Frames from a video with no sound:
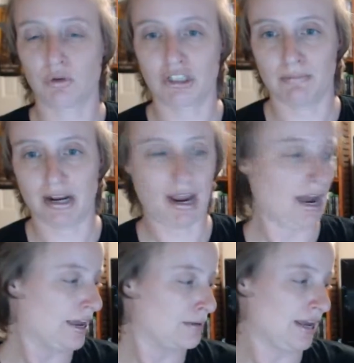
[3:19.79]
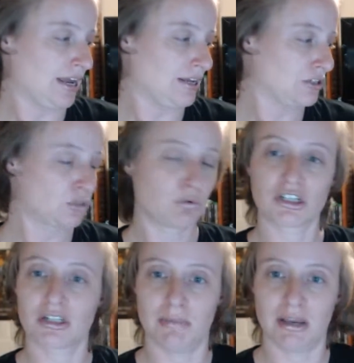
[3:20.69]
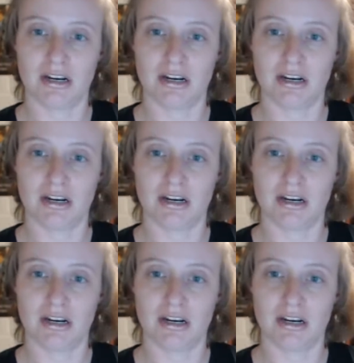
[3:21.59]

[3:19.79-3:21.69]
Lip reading: them in and